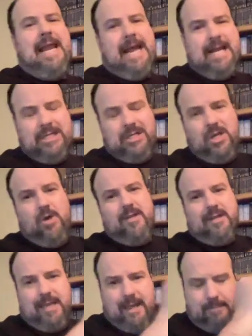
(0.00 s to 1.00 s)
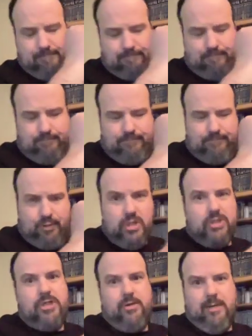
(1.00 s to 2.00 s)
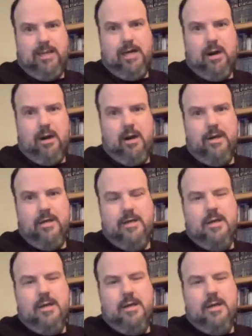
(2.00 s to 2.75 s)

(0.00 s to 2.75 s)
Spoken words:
I just know that they pushed it really hard.